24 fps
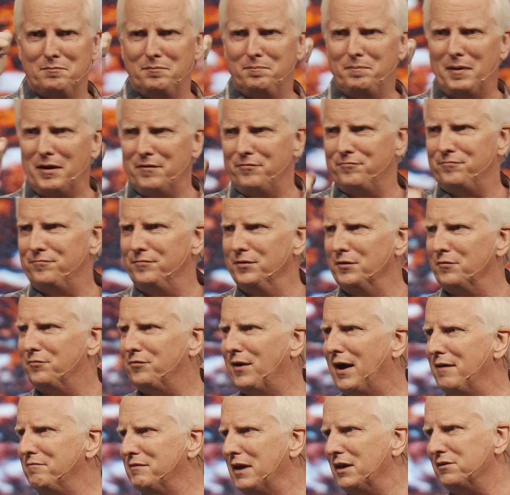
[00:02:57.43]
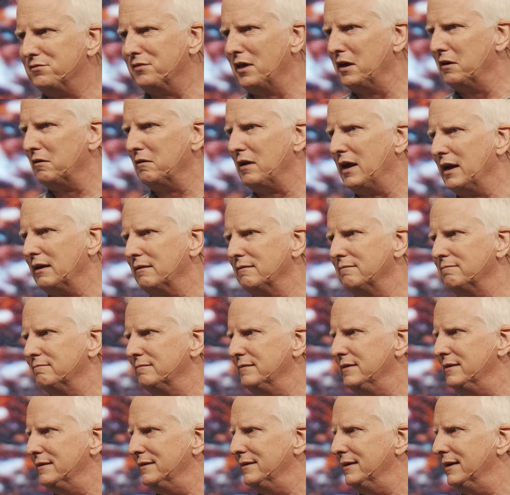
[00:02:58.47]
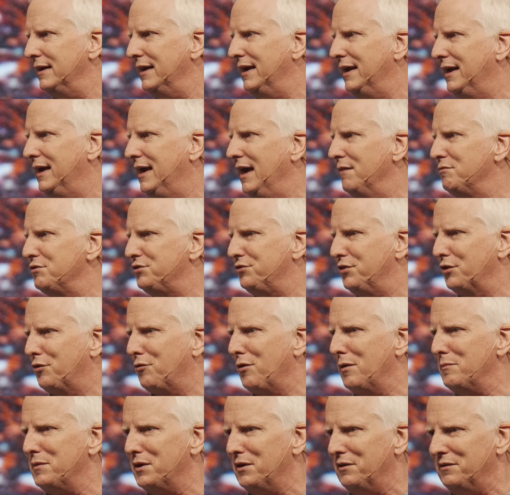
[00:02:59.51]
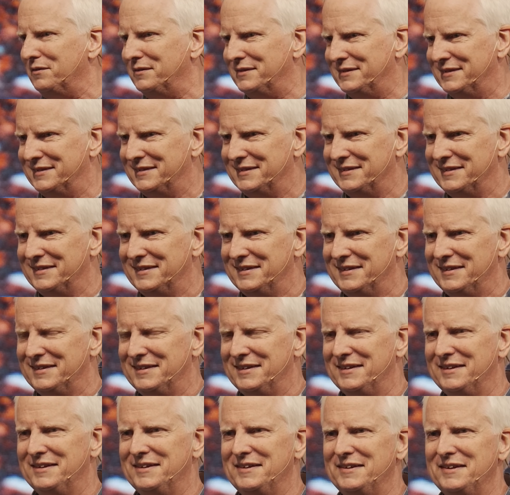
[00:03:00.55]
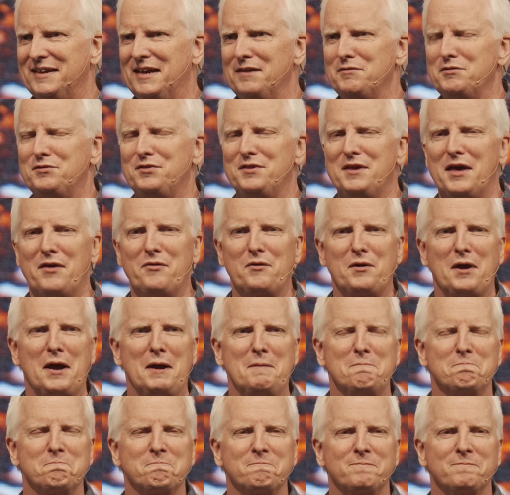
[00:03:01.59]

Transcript: By you know, five days later, like, give us the criminal, give us the other guy.